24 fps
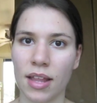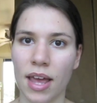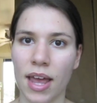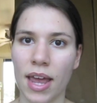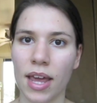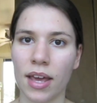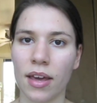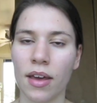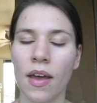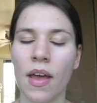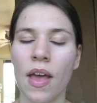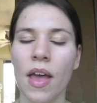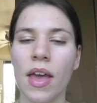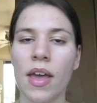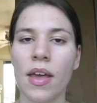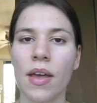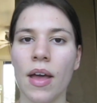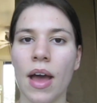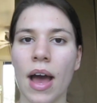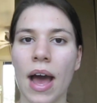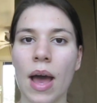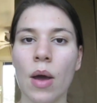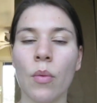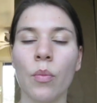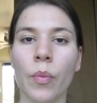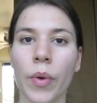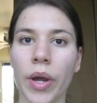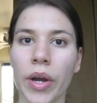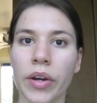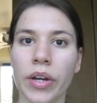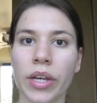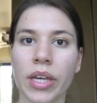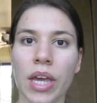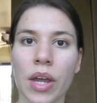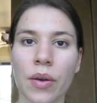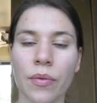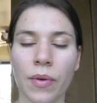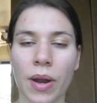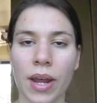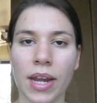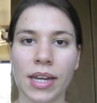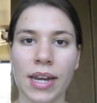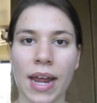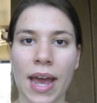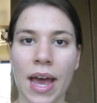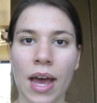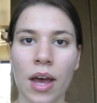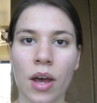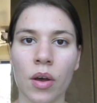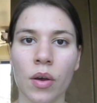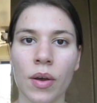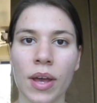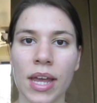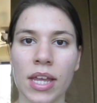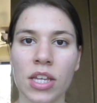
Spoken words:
Like, I'm wearing it right now,